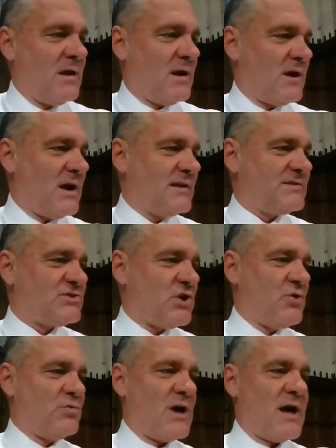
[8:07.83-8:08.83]
All right,
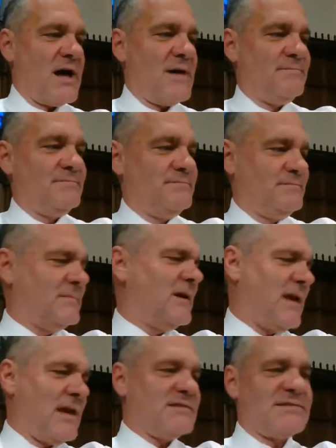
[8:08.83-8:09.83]
so
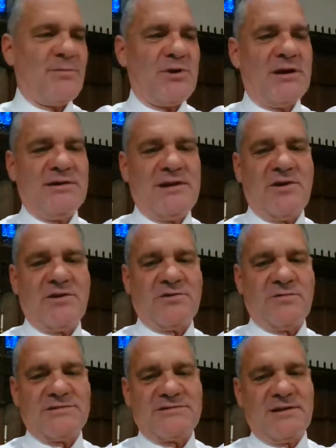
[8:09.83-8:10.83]
again, somewhat
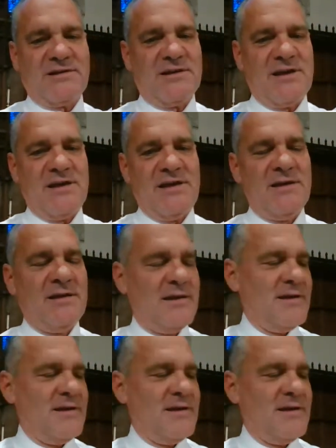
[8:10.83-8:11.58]
uncharacteristically,